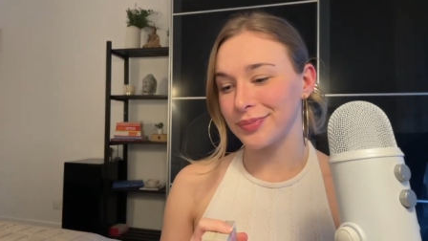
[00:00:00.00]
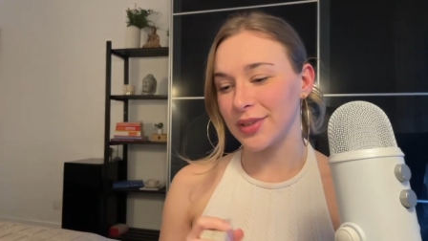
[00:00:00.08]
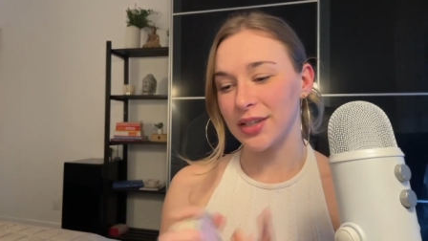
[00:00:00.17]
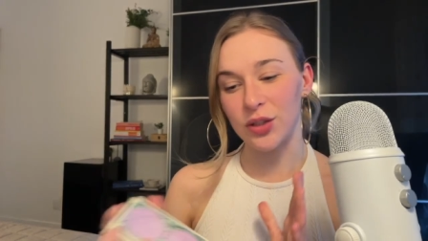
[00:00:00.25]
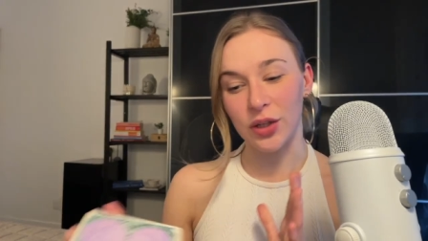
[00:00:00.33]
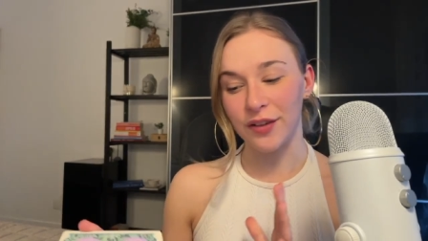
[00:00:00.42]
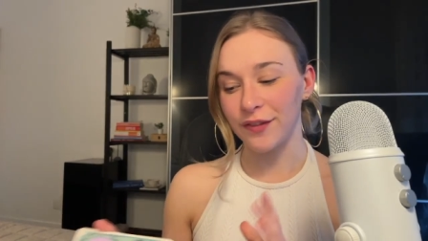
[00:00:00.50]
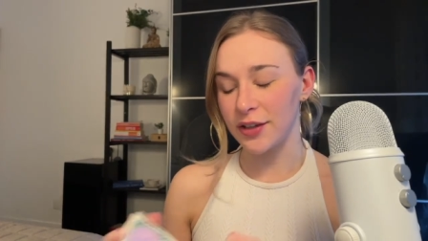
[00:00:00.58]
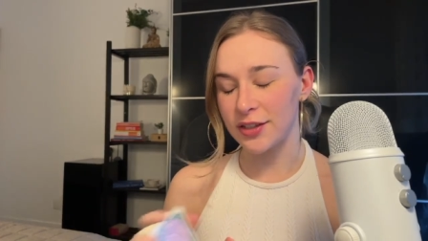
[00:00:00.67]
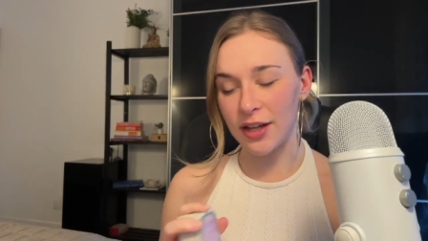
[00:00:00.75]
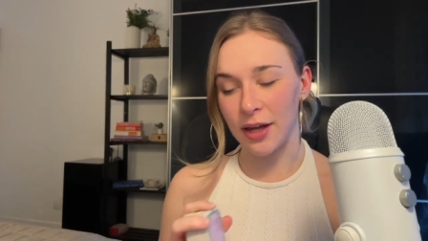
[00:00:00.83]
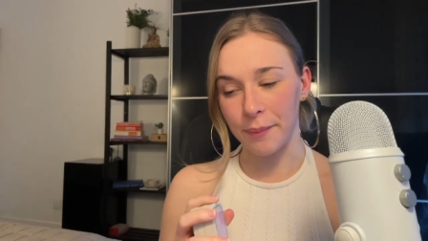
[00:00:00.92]
It's only for
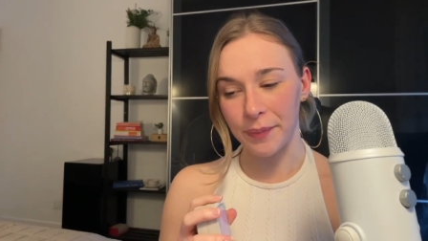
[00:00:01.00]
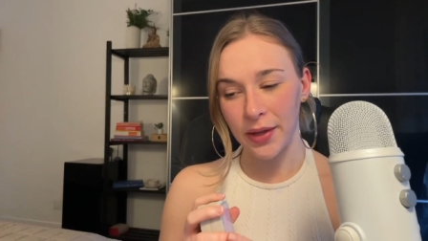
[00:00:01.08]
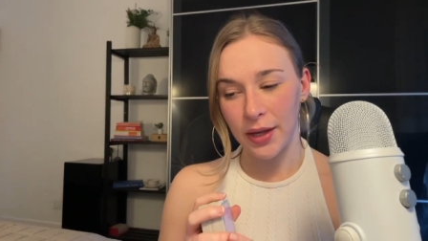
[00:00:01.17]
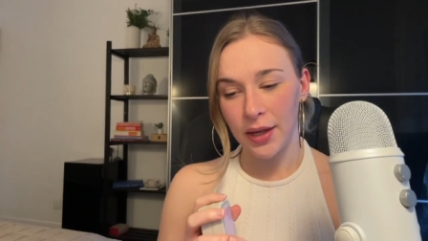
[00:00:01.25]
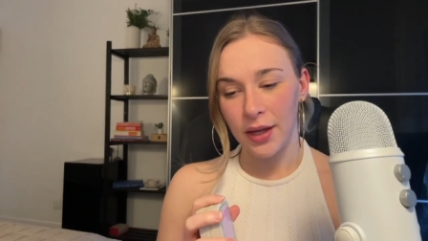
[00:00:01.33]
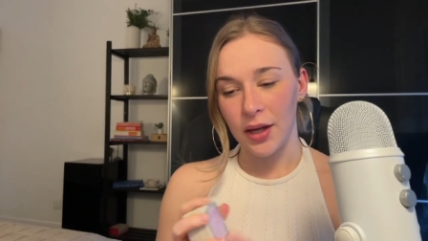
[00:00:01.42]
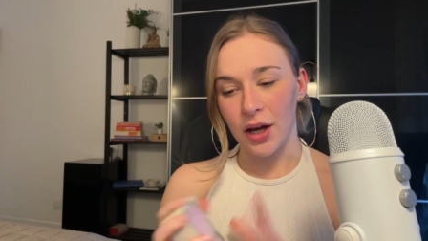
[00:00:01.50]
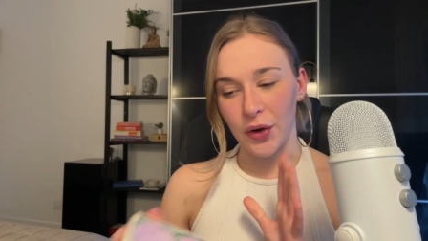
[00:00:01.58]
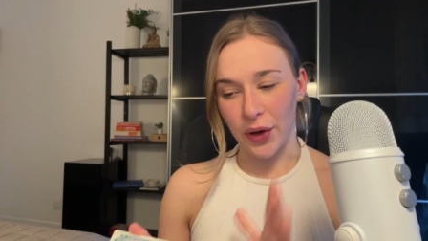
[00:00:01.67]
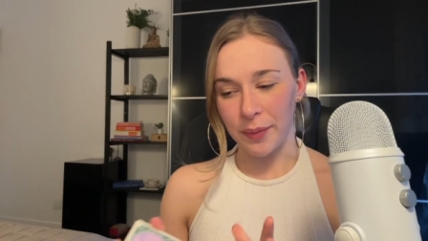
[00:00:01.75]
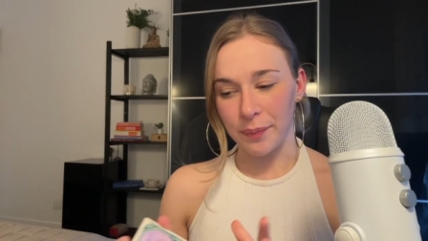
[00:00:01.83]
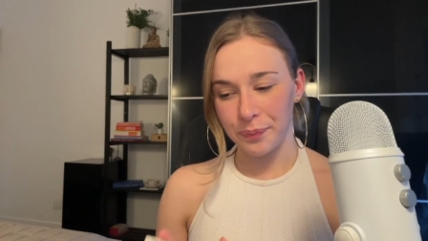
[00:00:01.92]
some. All
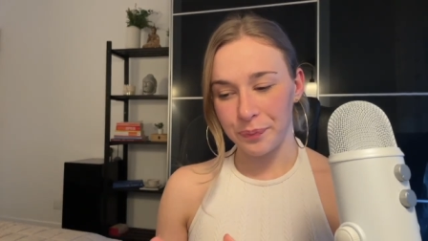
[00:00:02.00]
right.